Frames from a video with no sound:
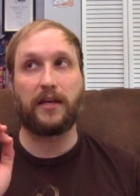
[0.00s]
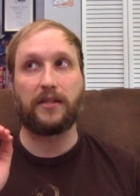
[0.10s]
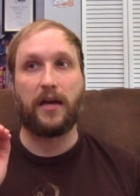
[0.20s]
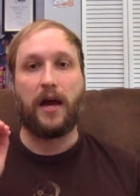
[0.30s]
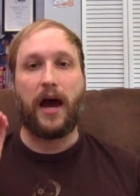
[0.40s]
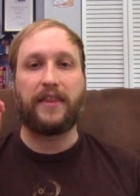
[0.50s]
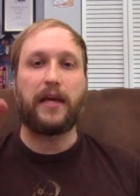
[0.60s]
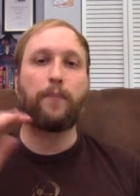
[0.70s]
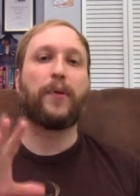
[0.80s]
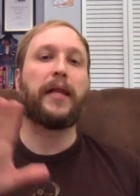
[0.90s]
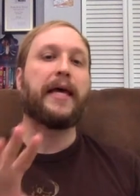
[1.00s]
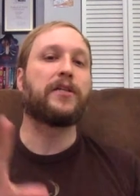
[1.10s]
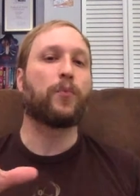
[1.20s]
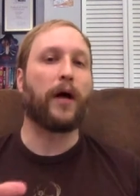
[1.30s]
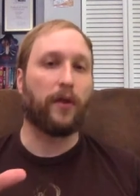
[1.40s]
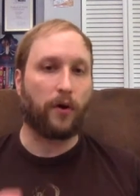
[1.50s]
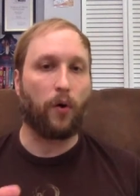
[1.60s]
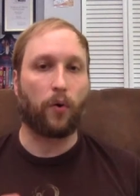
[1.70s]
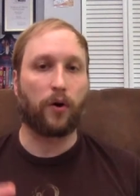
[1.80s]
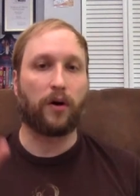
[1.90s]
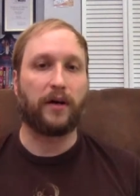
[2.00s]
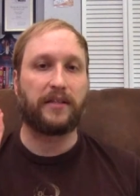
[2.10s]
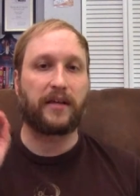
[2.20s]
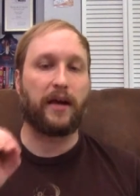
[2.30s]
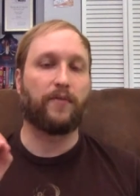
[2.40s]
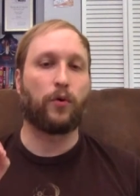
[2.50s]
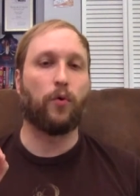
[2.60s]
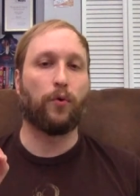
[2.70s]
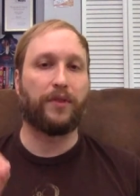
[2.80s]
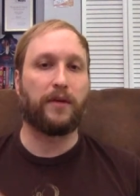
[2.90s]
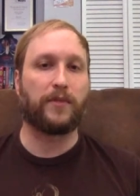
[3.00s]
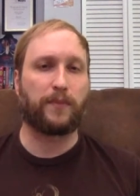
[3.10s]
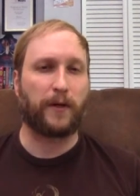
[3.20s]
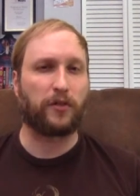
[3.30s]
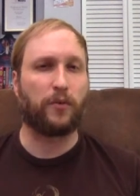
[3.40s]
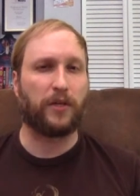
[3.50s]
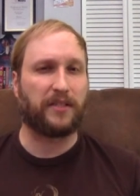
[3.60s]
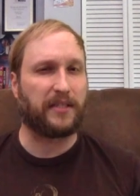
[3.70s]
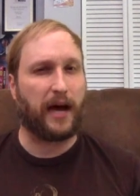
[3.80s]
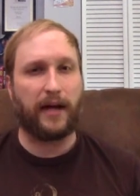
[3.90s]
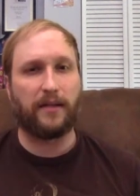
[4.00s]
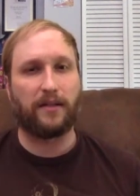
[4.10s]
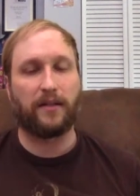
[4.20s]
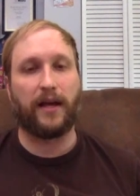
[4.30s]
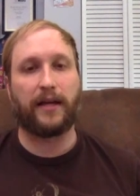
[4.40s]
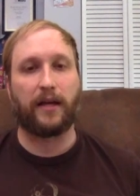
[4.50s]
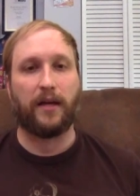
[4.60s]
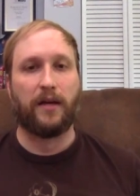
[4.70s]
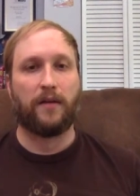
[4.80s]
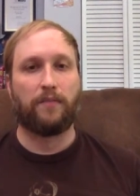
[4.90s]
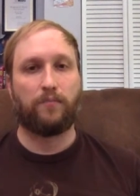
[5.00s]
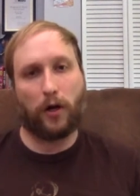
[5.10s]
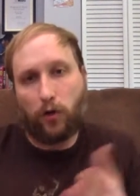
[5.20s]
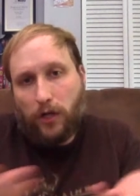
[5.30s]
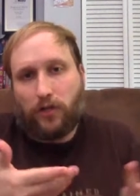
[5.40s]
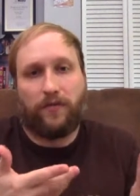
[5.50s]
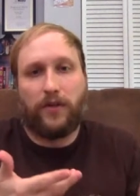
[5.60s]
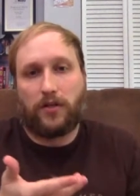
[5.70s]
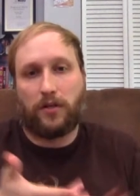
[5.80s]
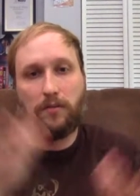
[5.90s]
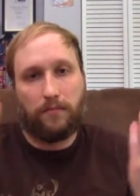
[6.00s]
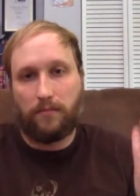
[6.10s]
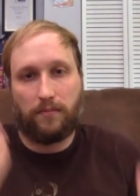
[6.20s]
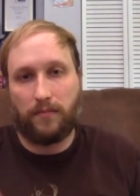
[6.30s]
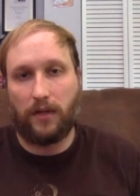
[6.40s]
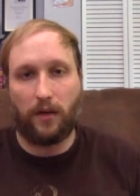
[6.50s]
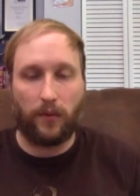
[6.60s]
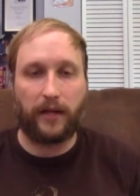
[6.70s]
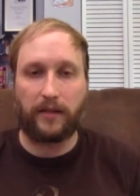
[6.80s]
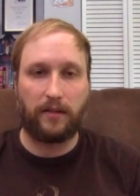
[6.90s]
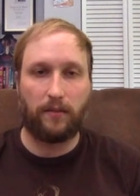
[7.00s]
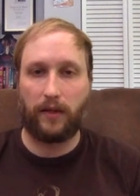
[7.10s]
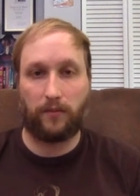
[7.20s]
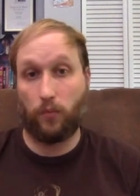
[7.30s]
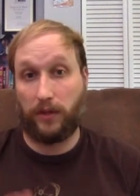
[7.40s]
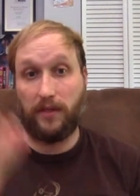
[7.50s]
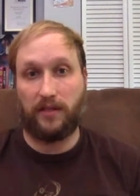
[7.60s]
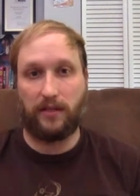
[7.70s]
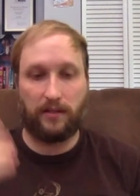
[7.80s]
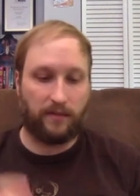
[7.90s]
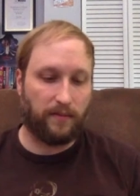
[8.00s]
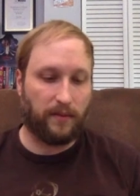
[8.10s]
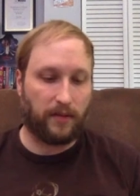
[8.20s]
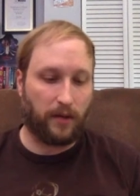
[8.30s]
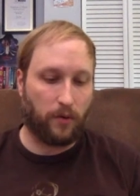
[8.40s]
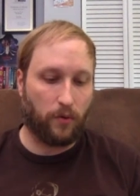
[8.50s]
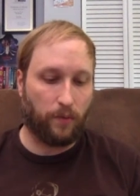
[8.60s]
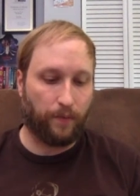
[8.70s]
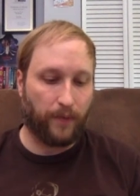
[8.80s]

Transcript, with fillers: it I think it plays well in horror. It's kind of a cool theme, especially when it's tied into like a creature feature, you know, like like what this is. That's kind of cool.